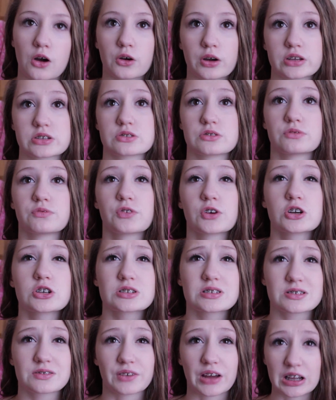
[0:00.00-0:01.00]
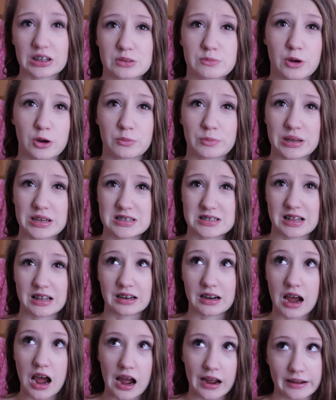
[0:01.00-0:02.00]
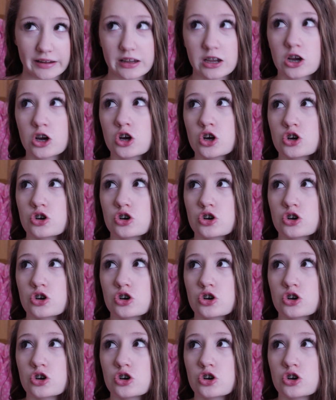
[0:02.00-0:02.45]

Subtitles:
Okay, so the first fact about me is that I